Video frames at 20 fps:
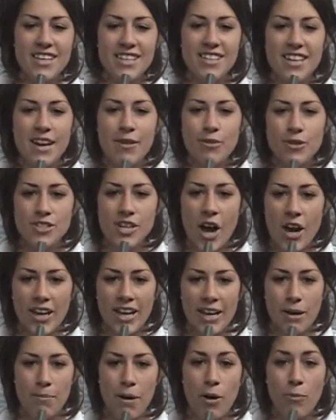Today we're
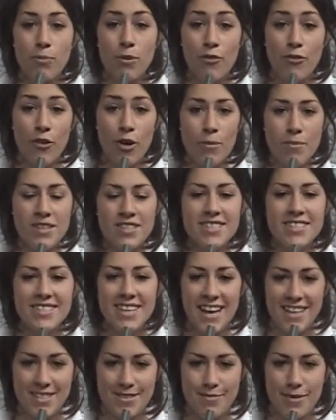talking about performance
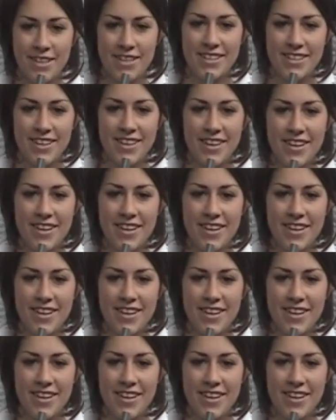assessment.